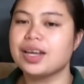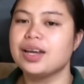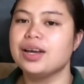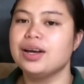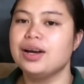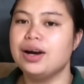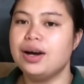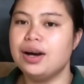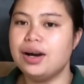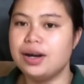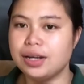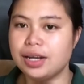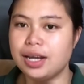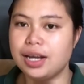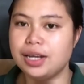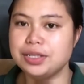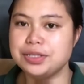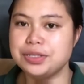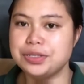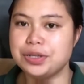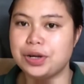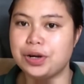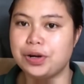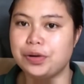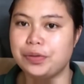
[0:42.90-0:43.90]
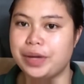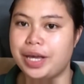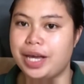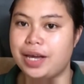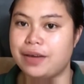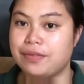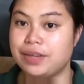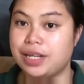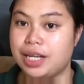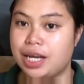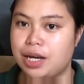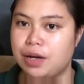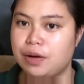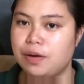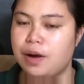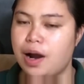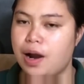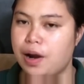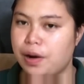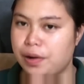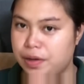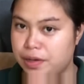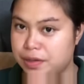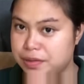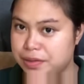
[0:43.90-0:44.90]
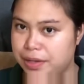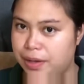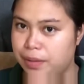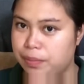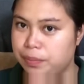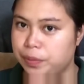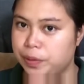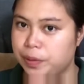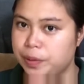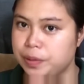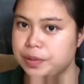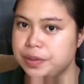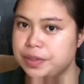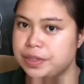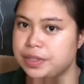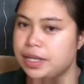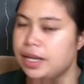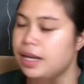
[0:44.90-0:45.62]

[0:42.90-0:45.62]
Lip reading: Okay, so we have now our examples,